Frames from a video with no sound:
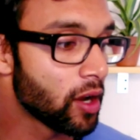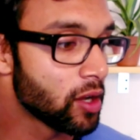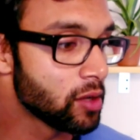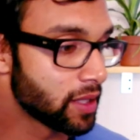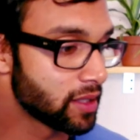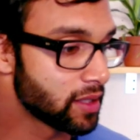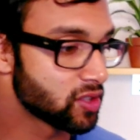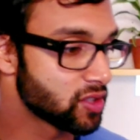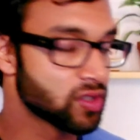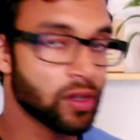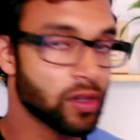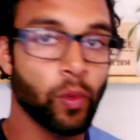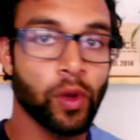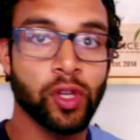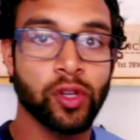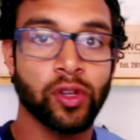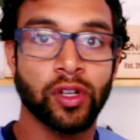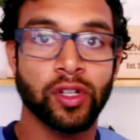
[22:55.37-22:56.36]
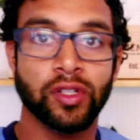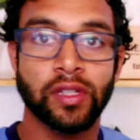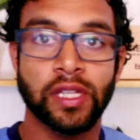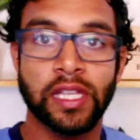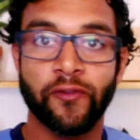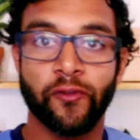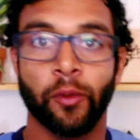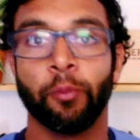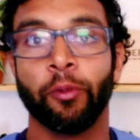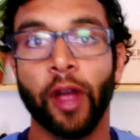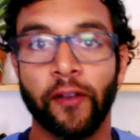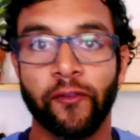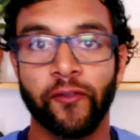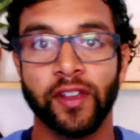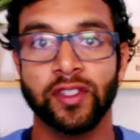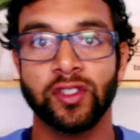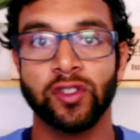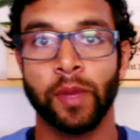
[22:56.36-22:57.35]
you make decisions on what you're going to eat for
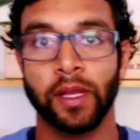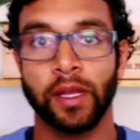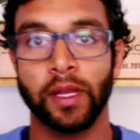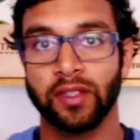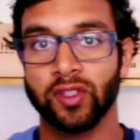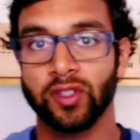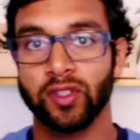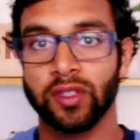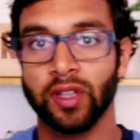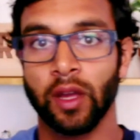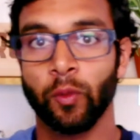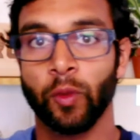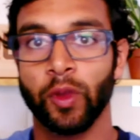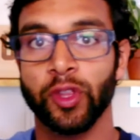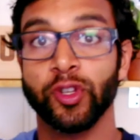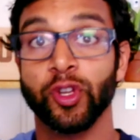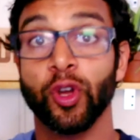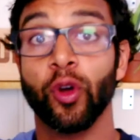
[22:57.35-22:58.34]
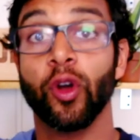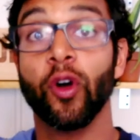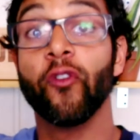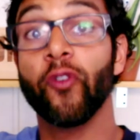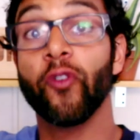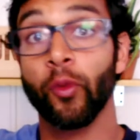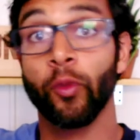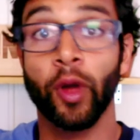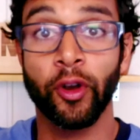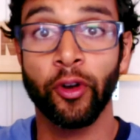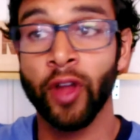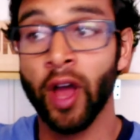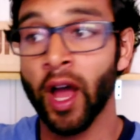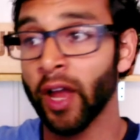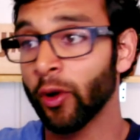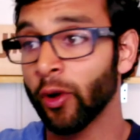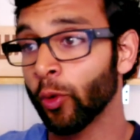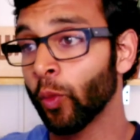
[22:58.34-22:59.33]
breakfast, you make decisions on whether you go for a run or not,